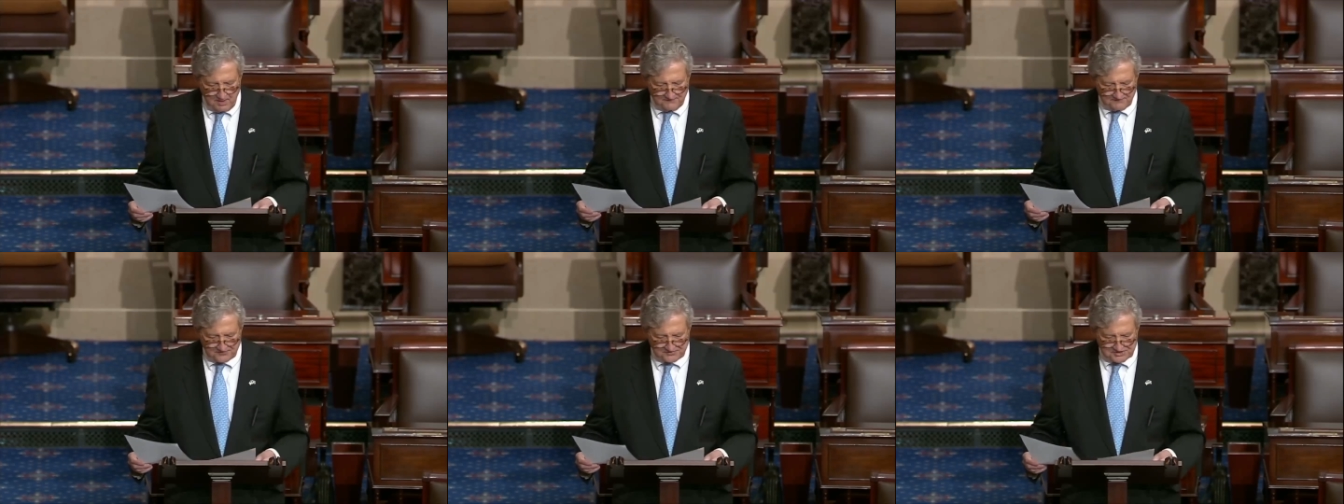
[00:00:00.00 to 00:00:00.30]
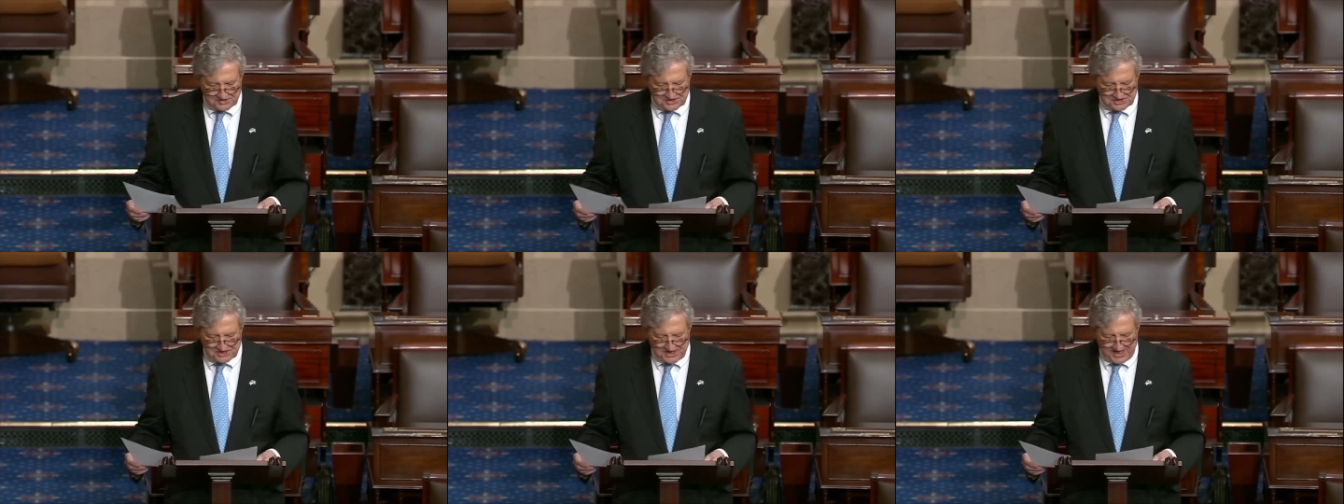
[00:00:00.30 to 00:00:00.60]
For
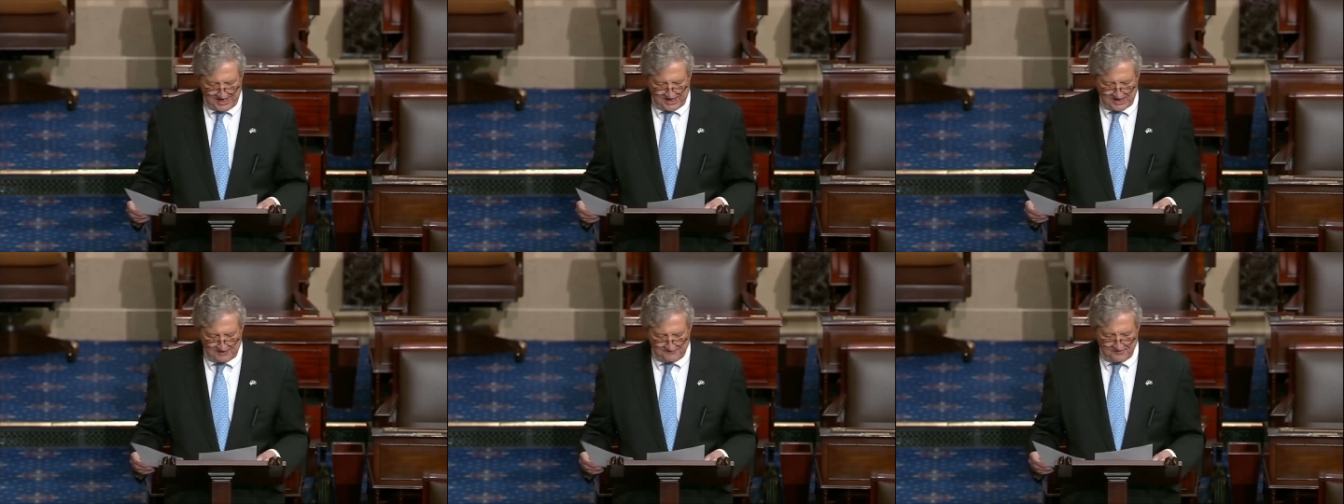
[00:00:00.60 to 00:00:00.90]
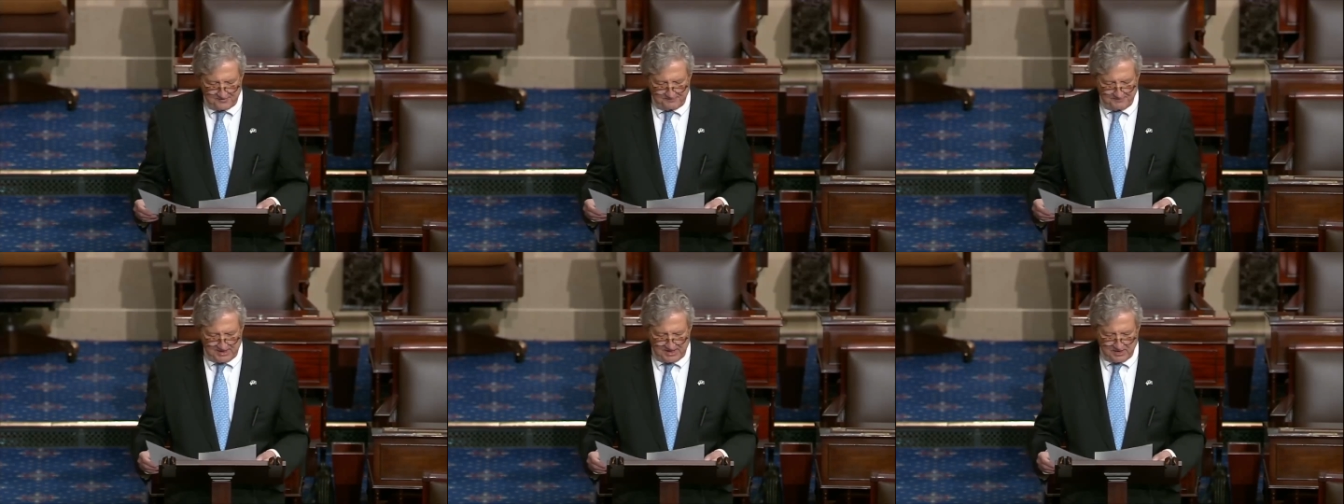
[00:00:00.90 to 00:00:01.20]
the sake of
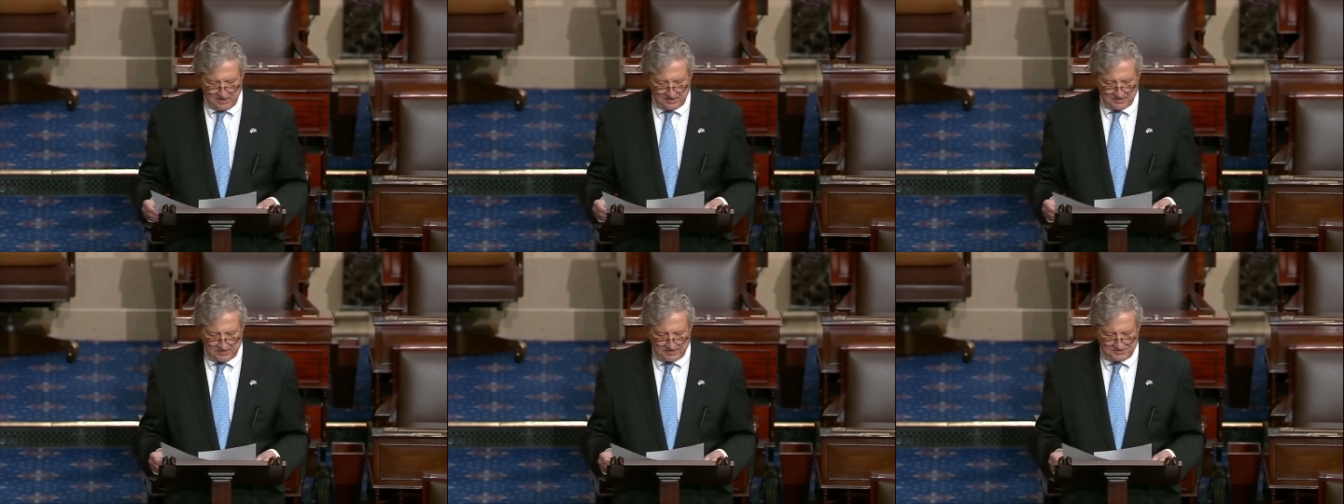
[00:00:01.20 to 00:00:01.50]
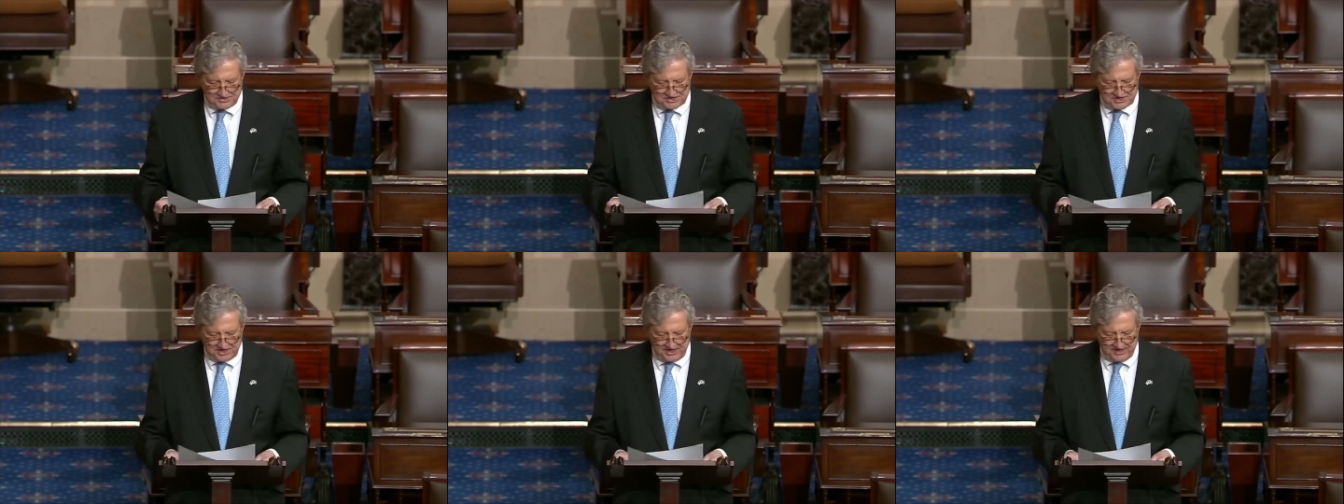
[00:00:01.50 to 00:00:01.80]

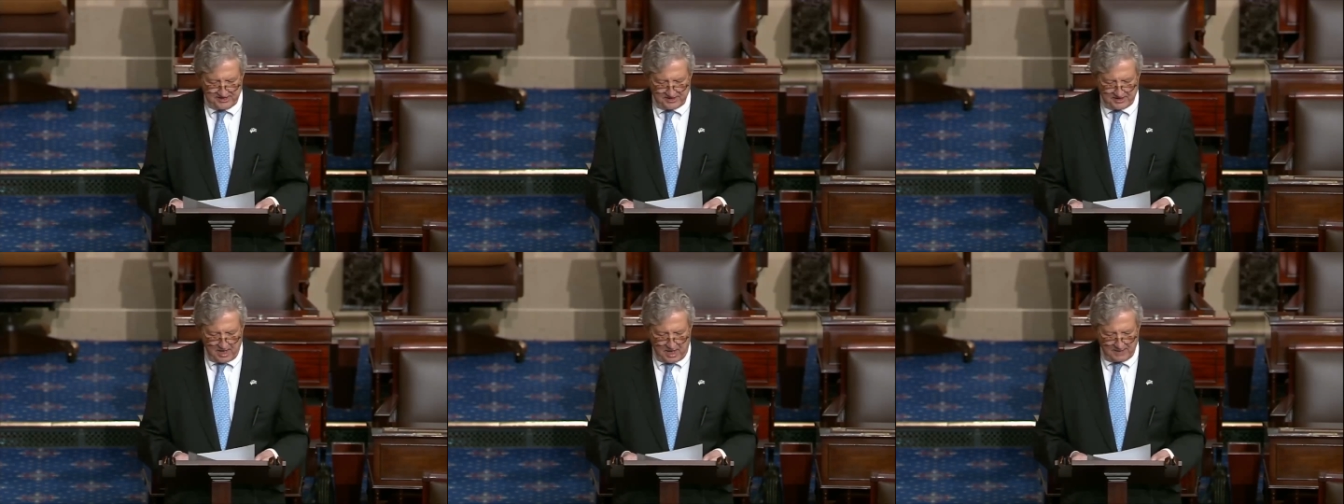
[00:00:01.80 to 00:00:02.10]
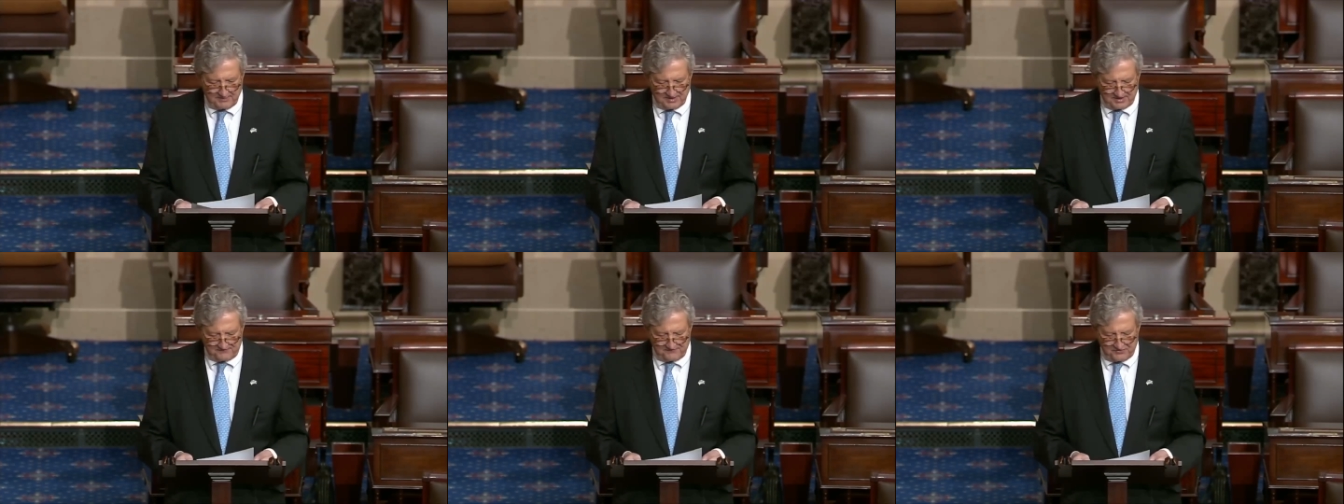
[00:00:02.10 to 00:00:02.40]
Americans'
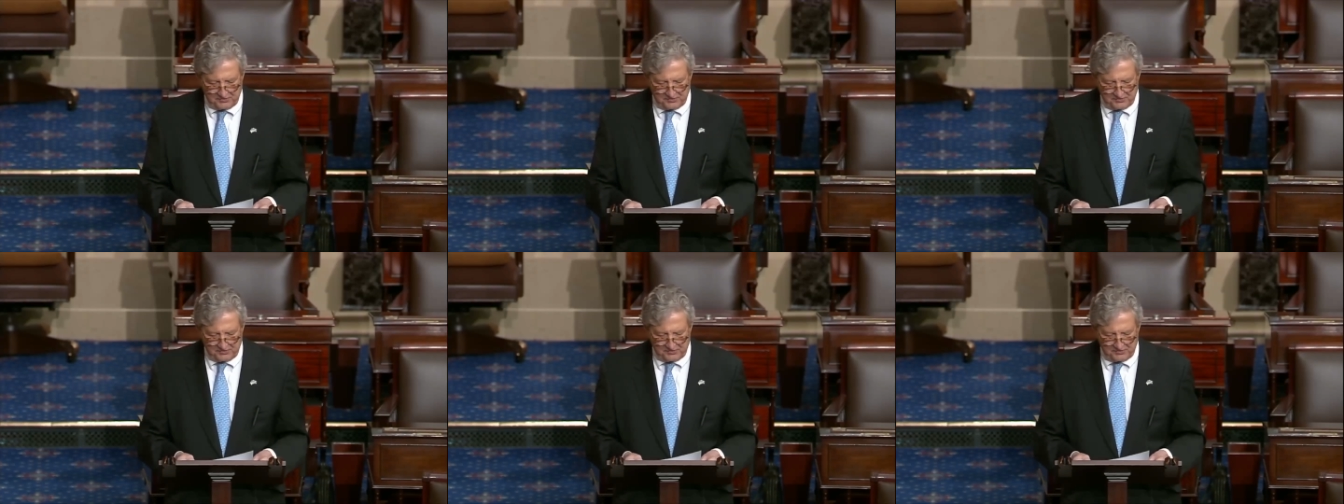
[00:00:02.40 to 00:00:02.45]
economic